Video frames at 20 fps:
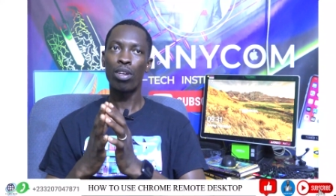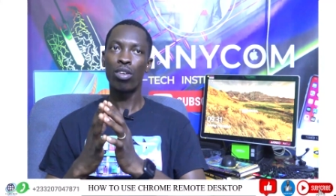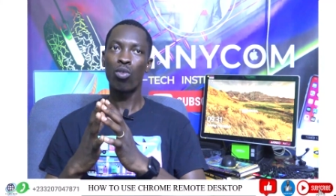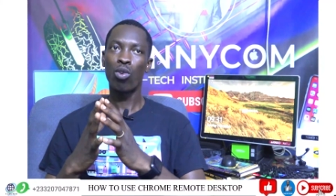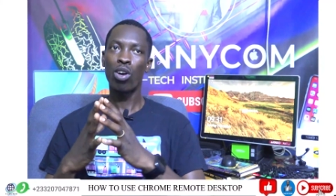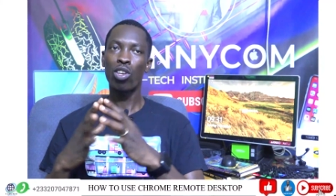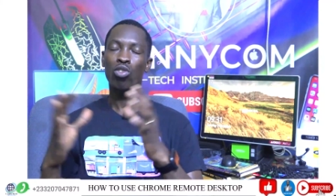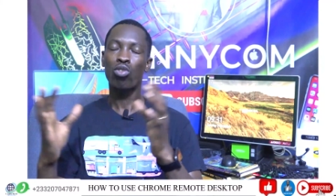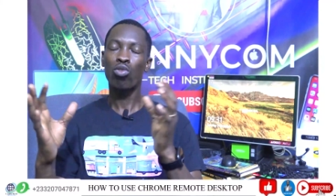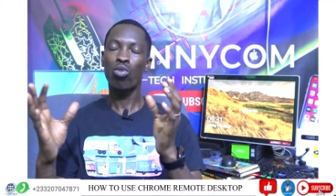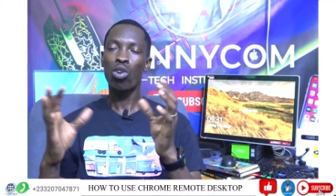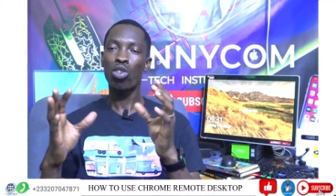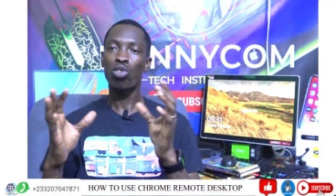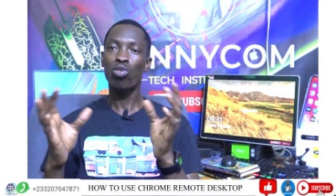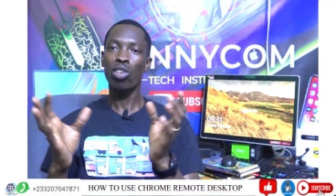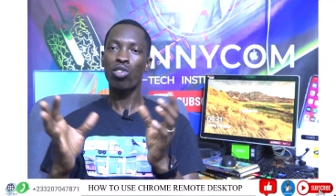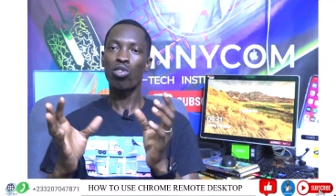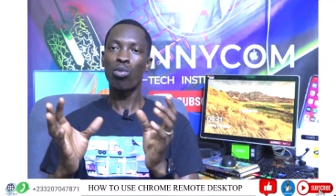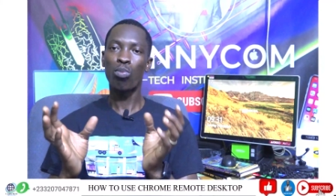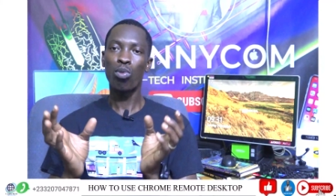what
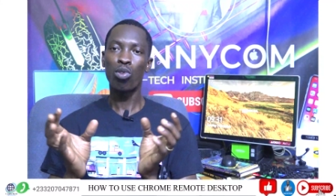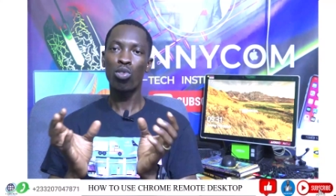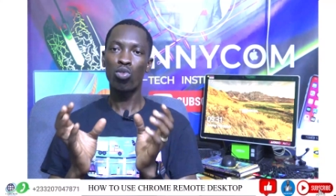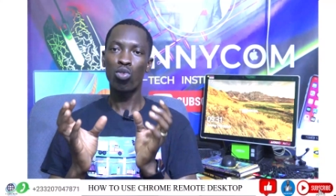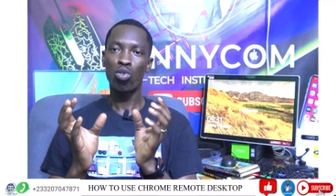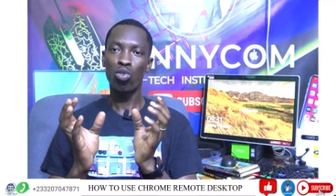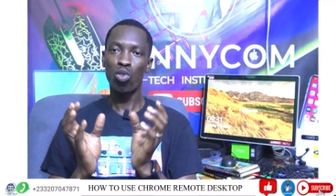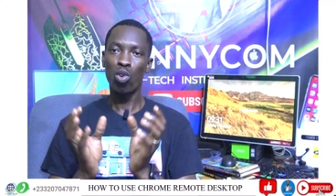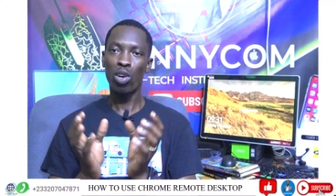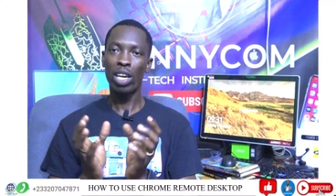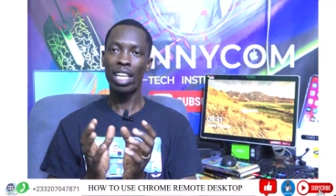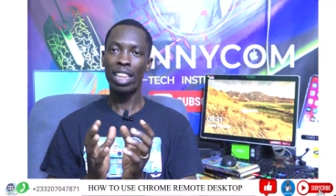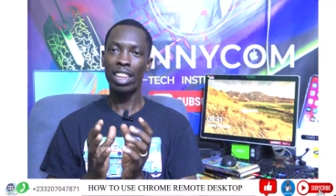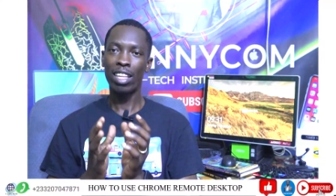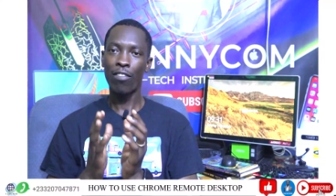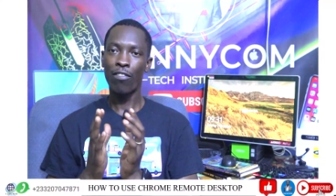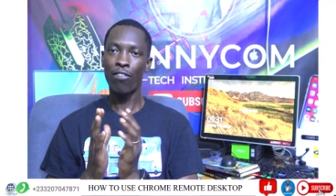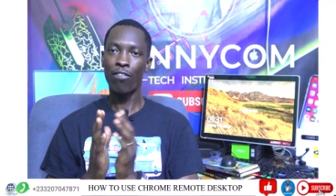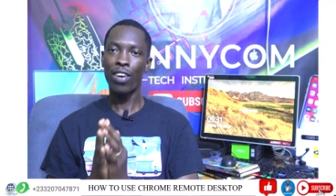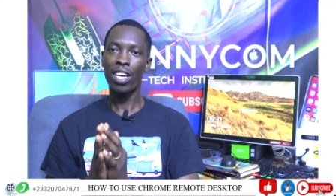you are supposed to know in
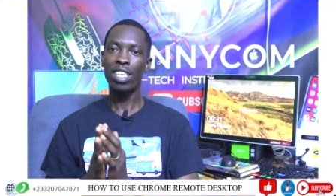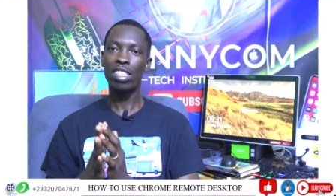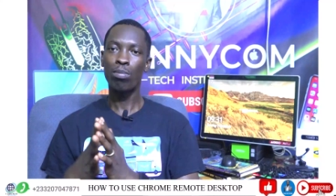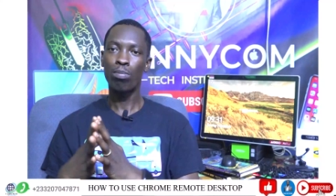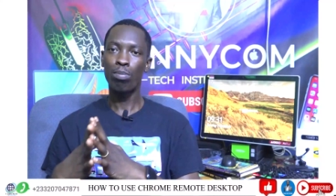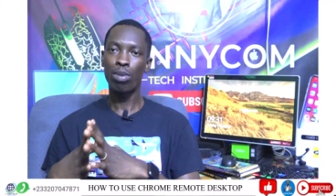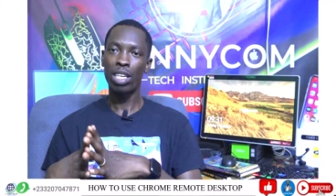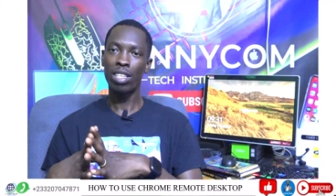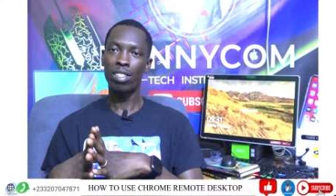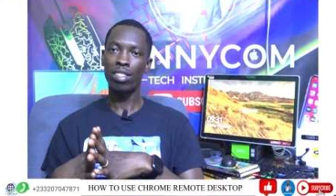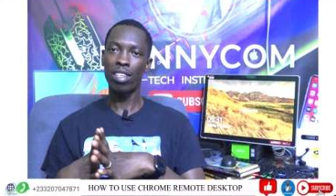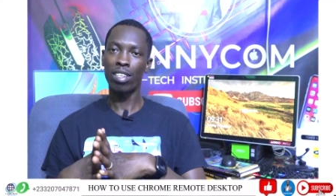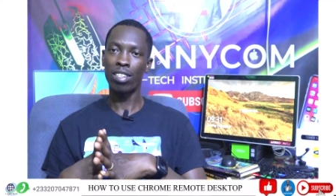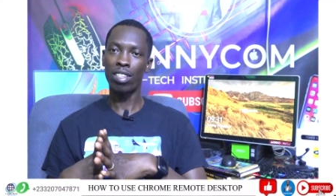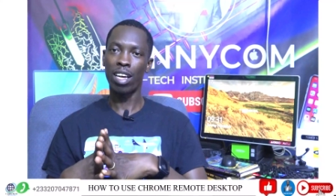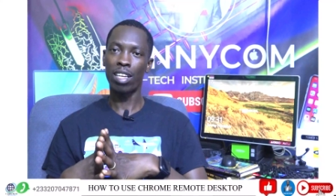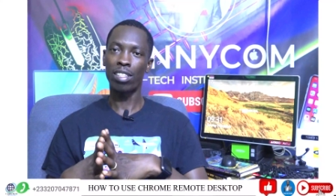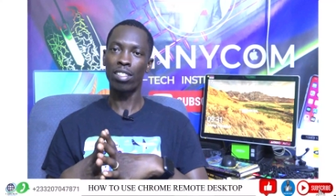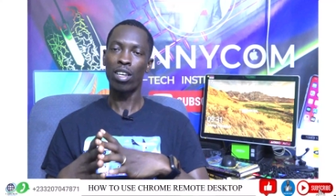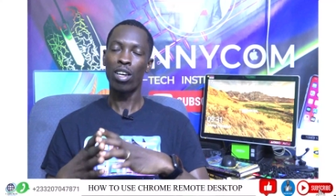the first place is
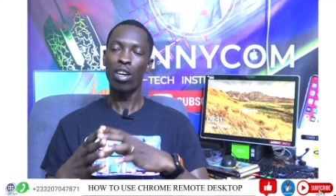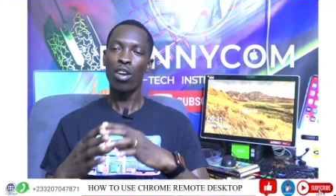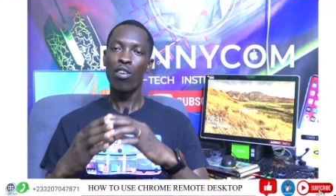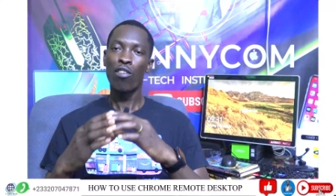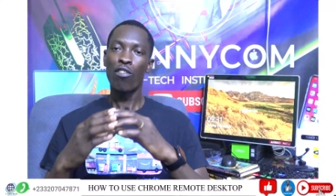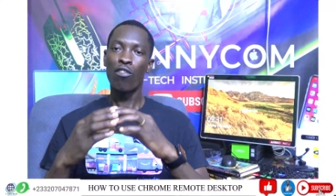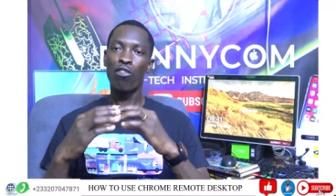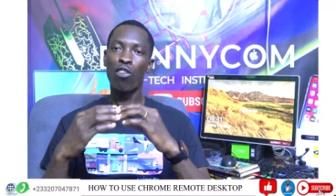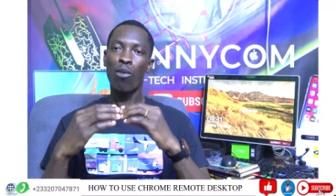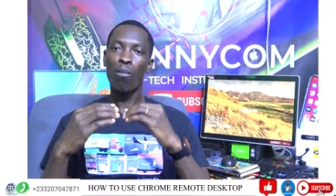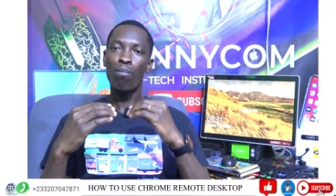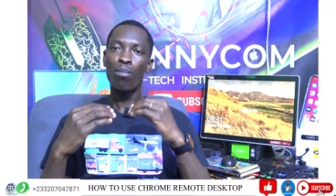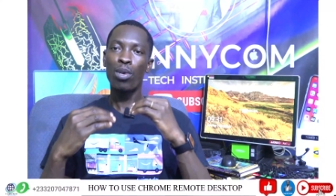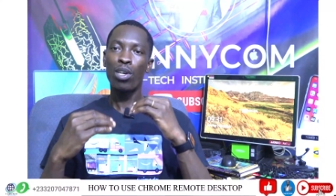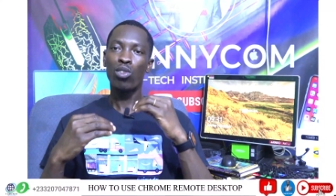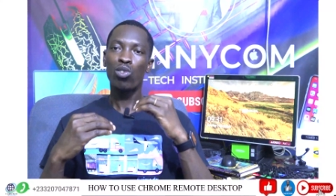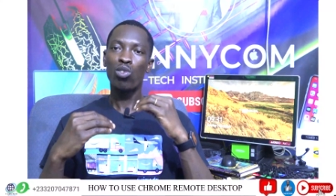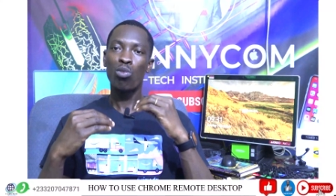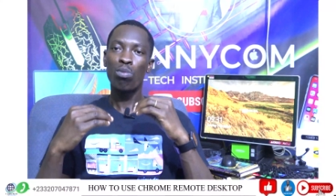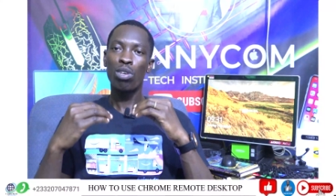that for
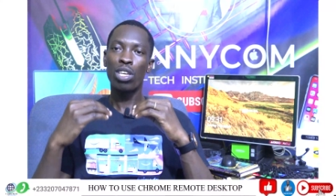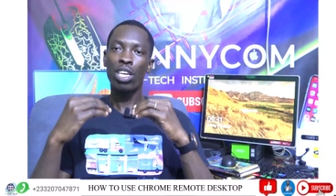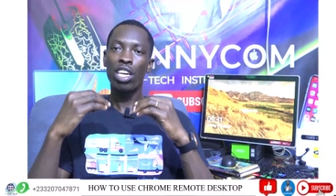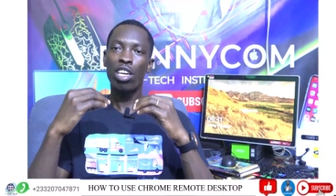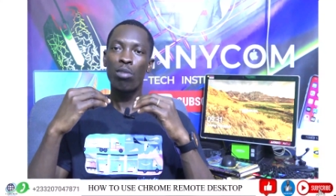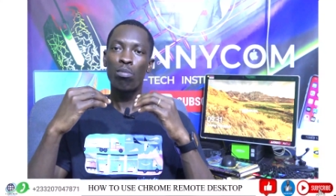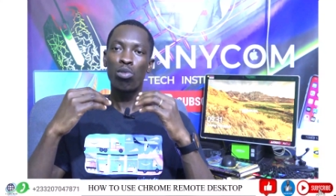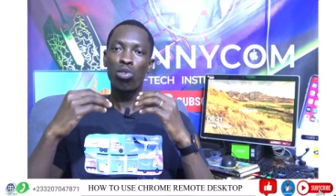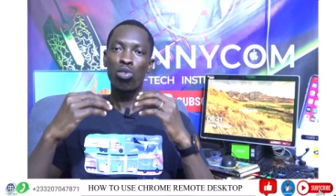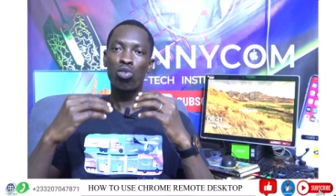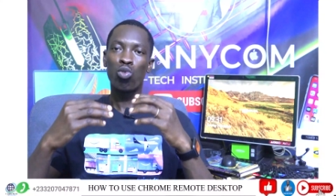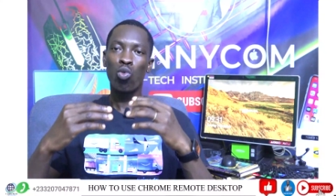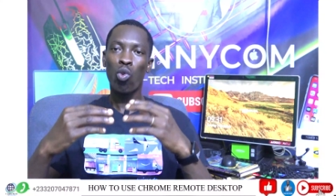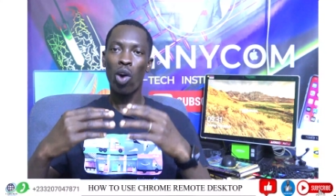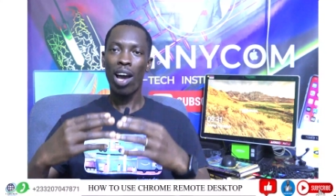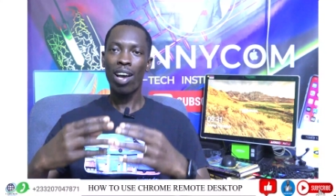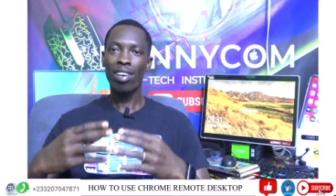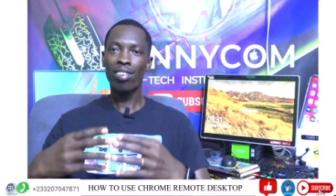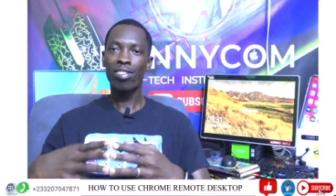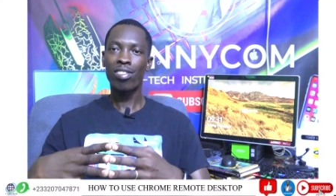me to be able to
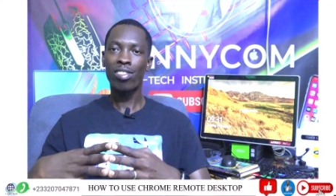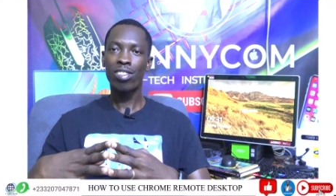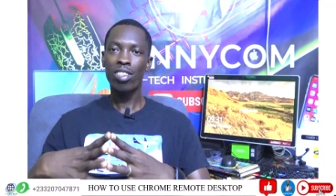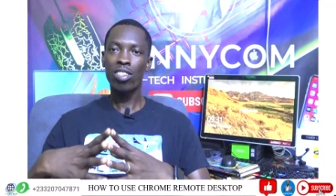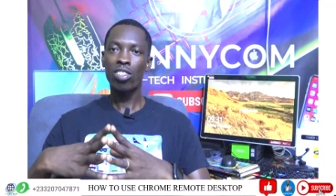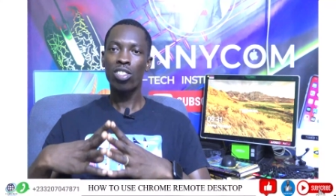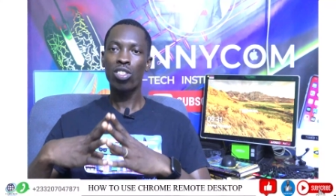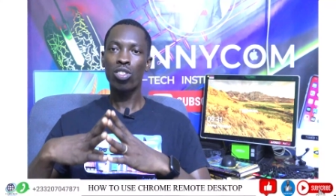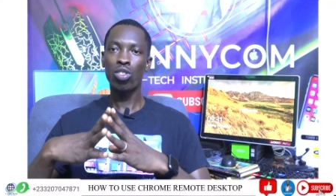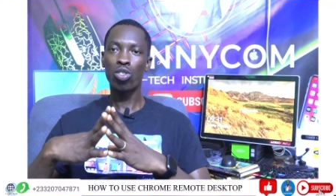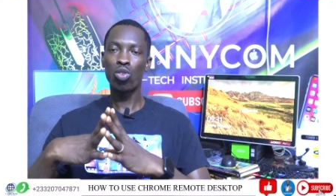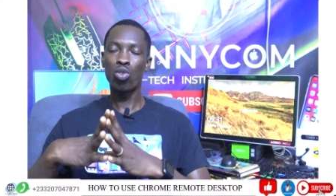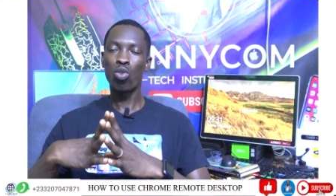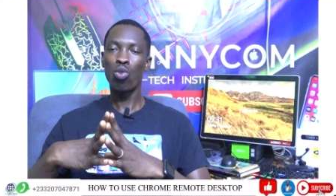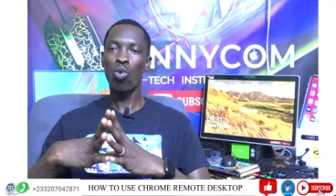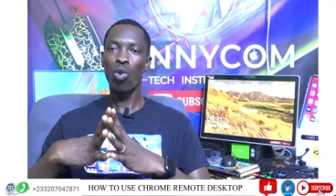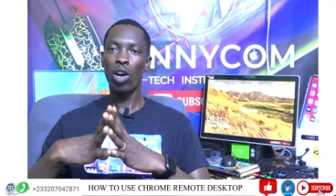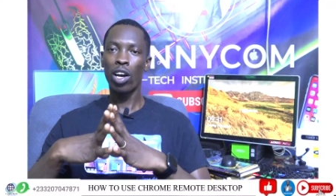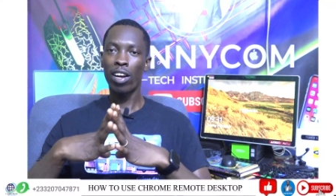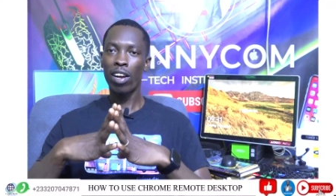assist you
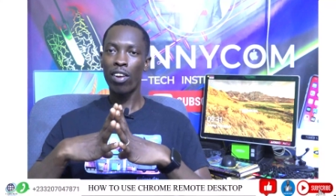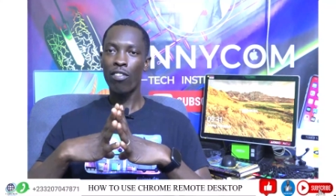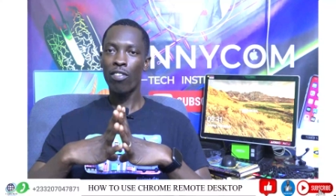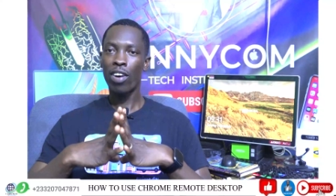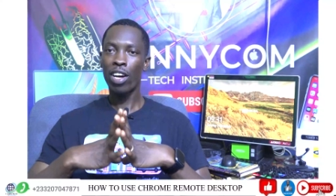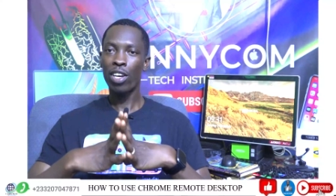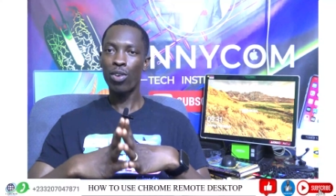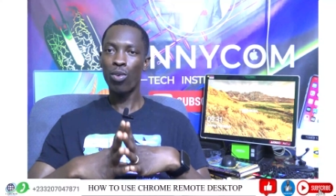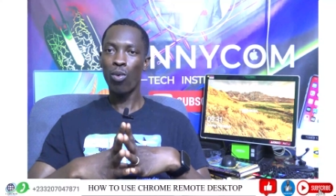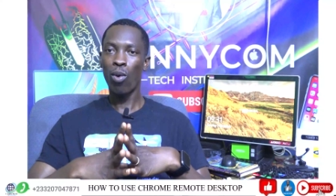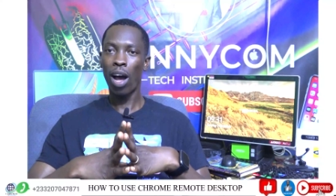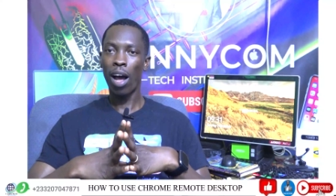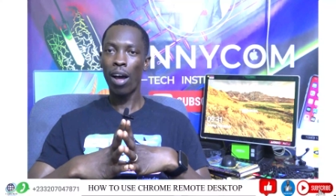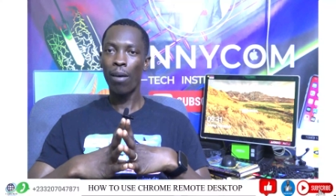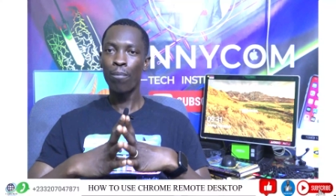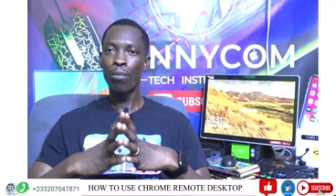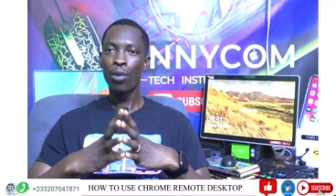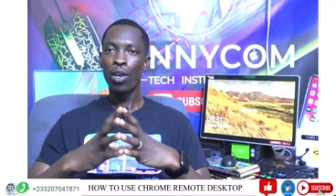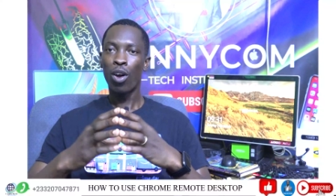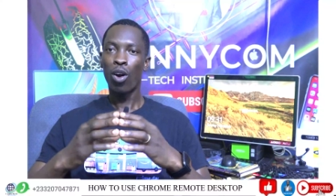wherever you are,